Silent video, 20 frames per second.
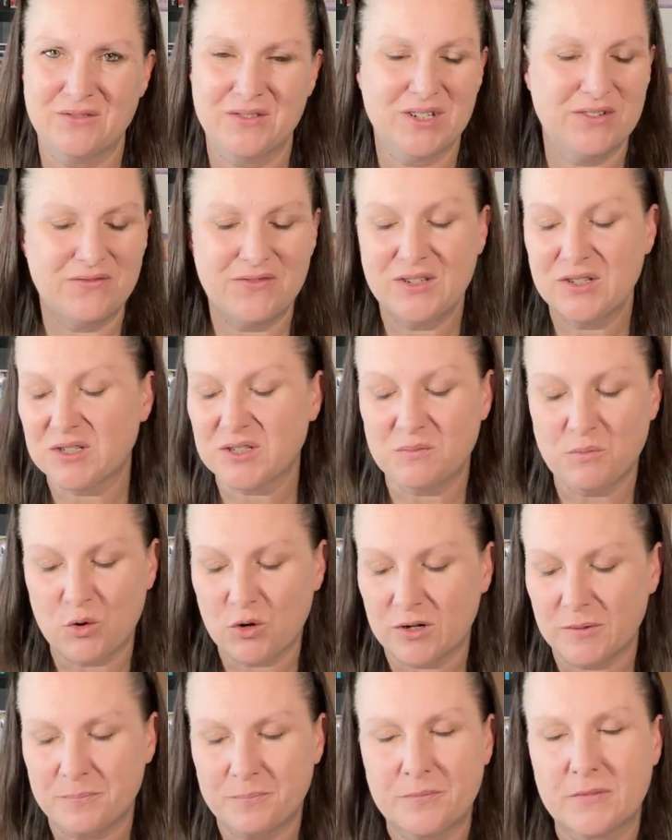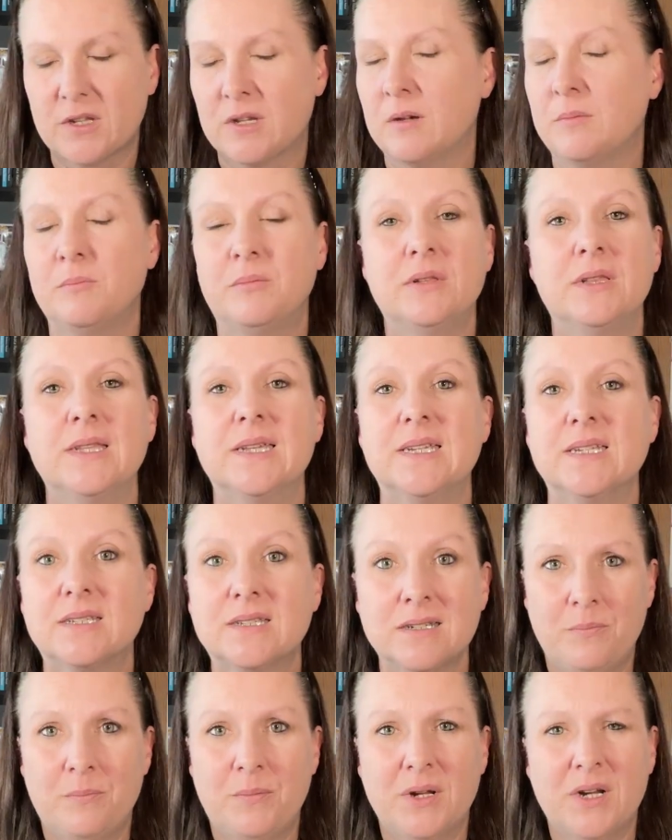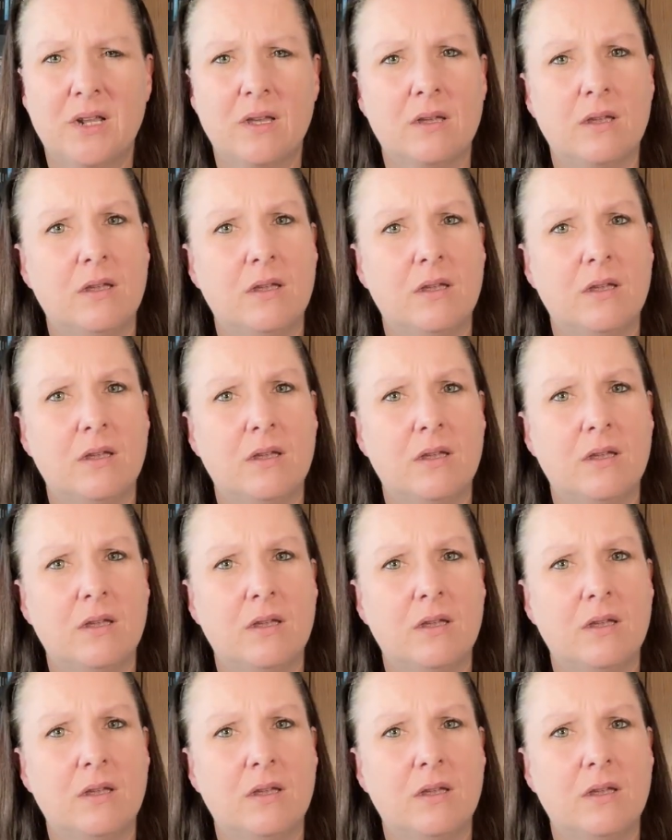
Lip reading: It feels more complete. But a